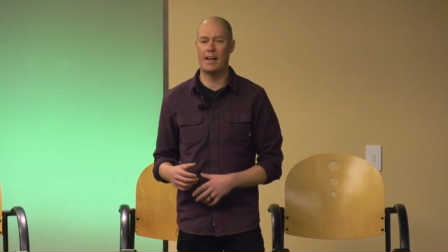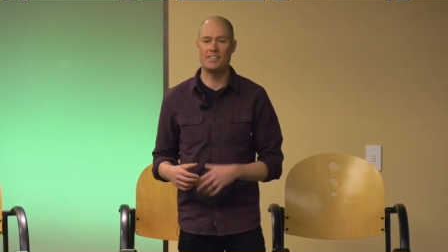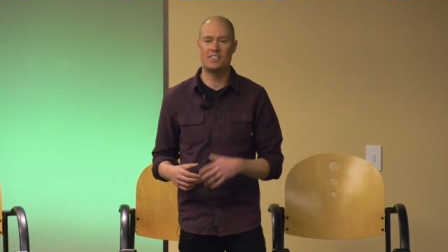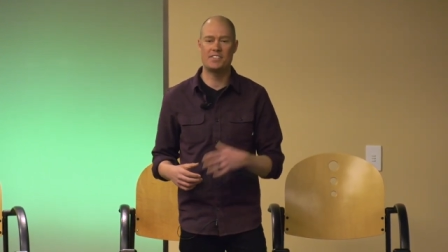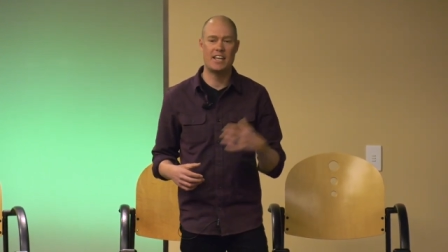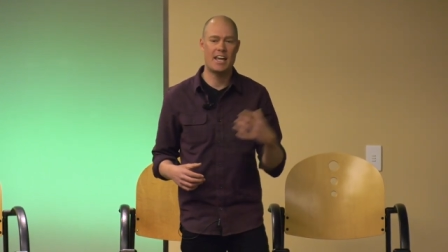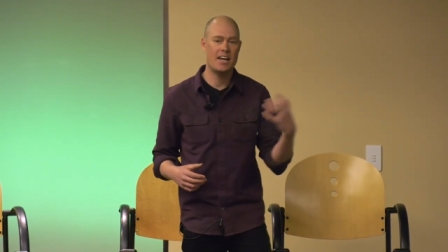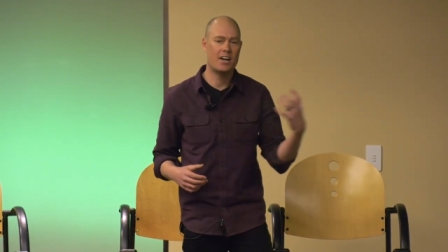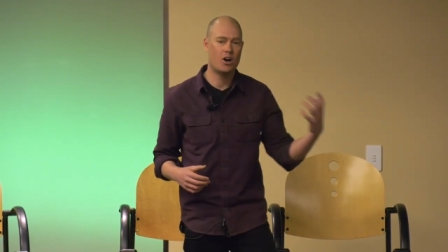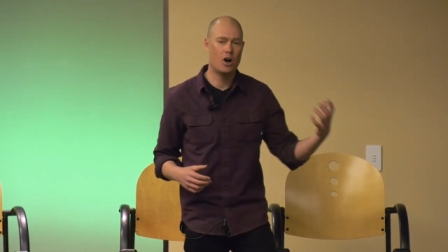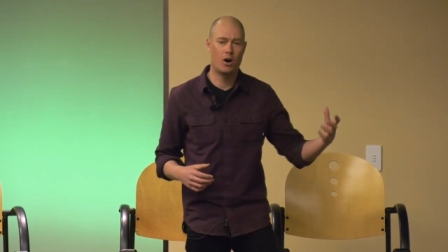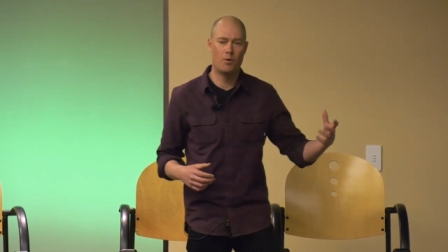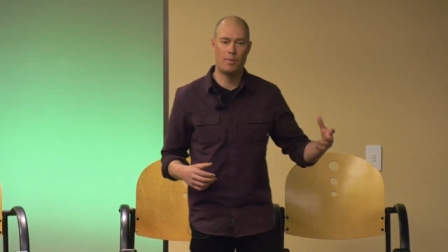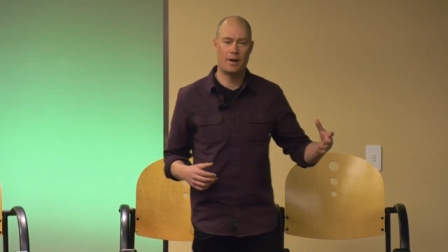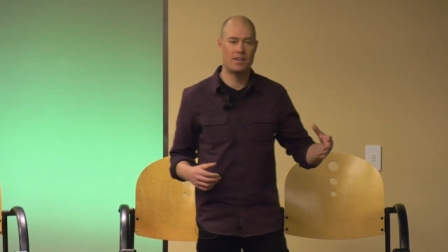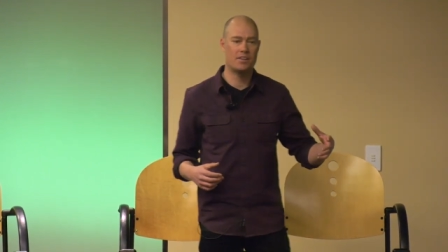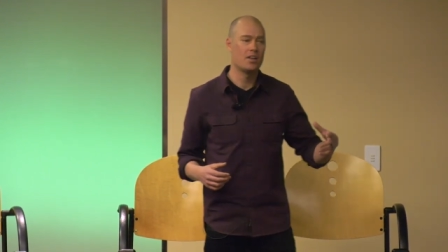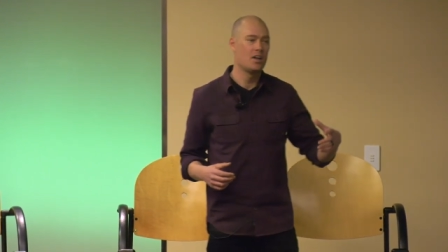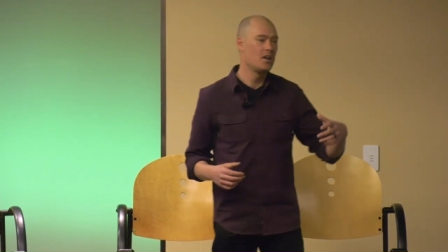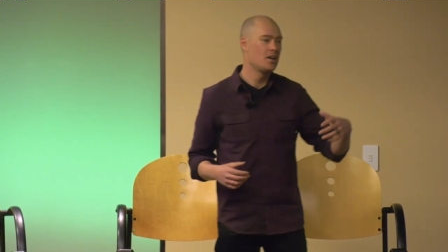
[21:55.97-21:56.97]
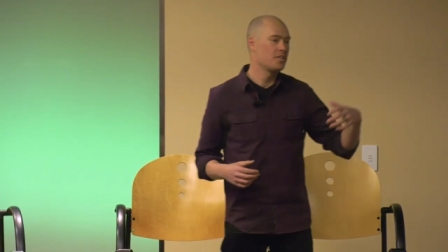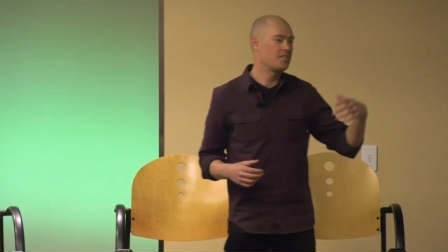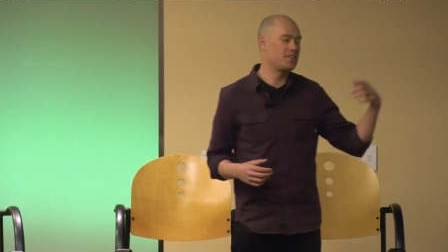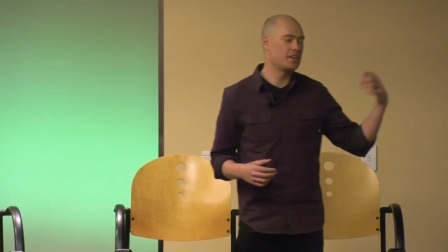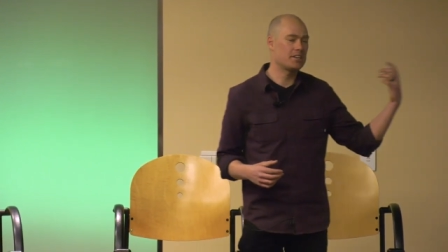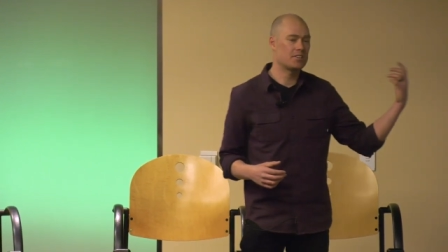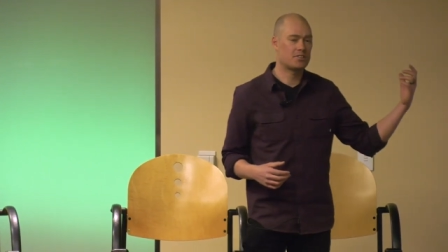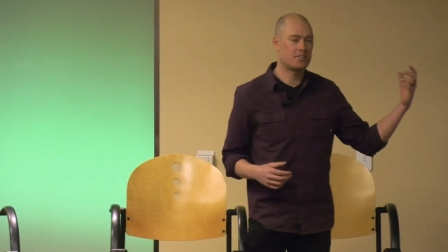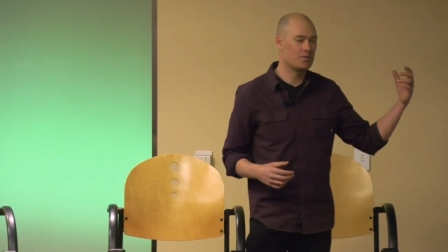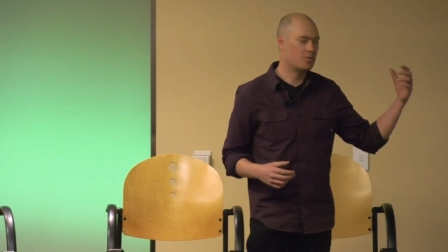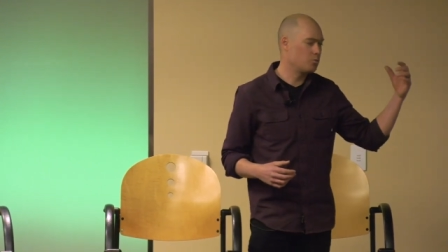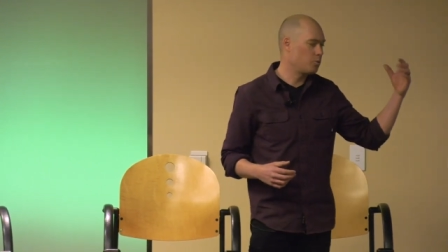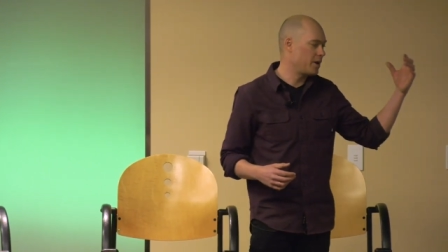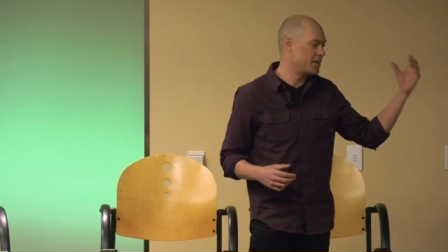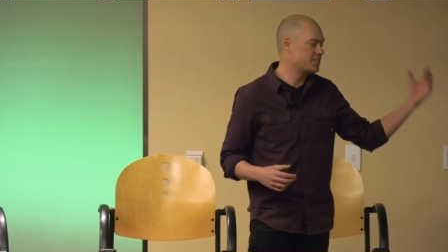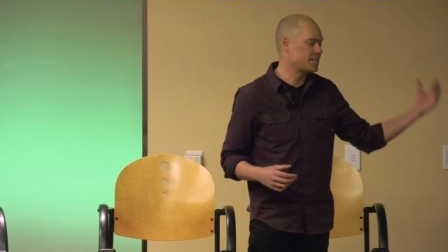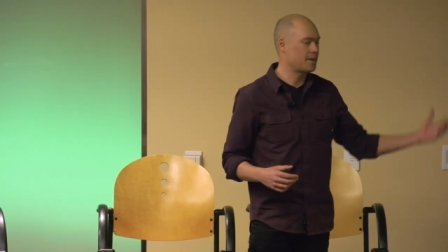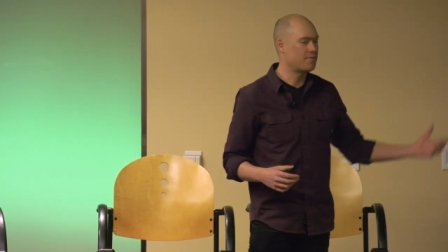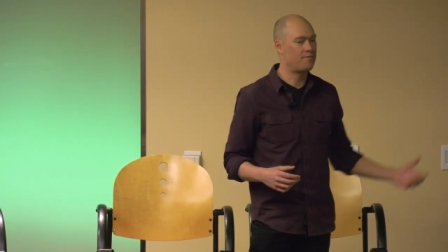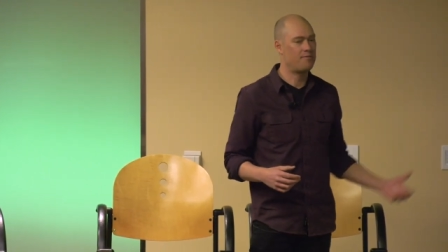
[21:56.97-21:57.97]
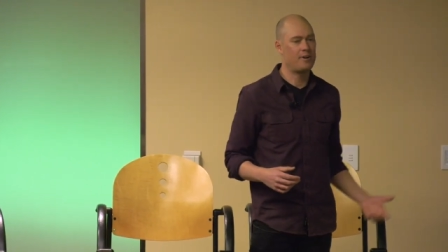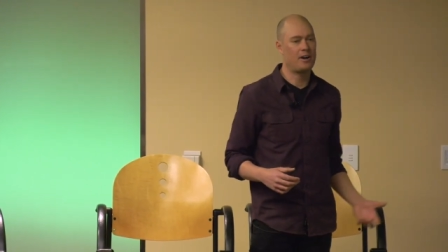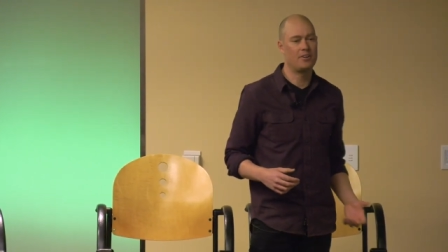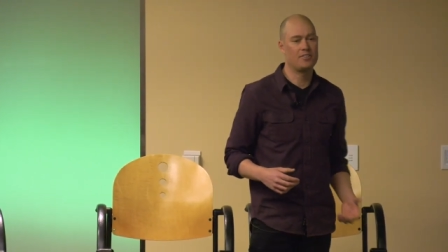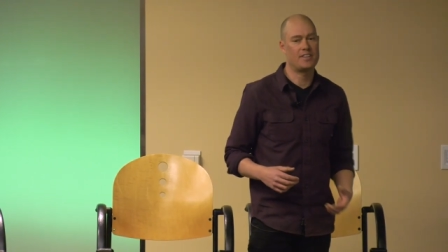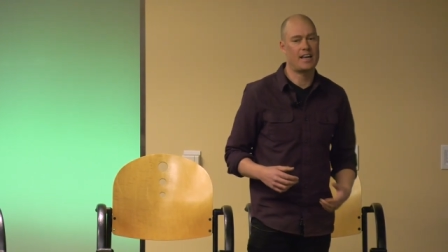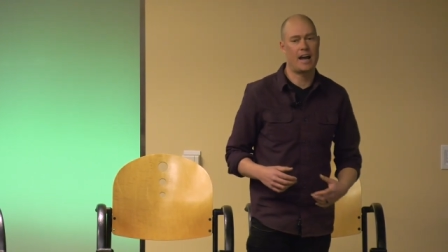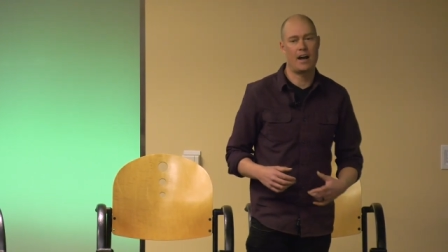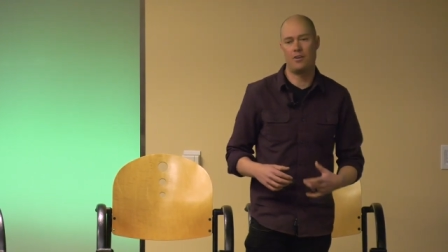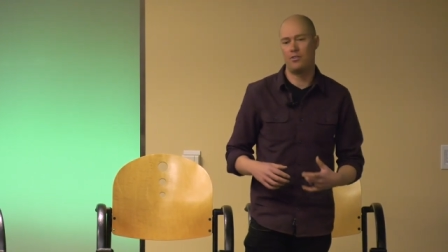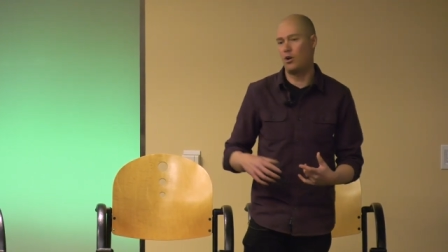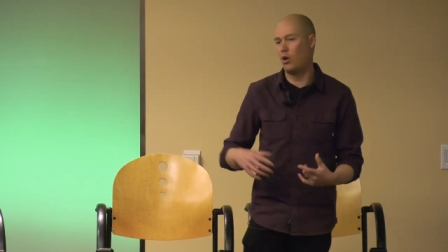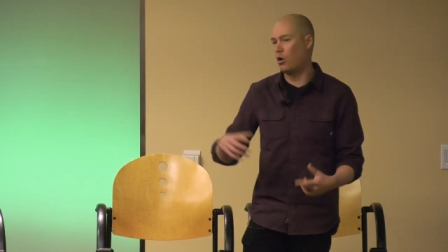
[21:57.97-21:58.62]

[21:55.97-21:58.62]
I take all my things, the ways I fell down,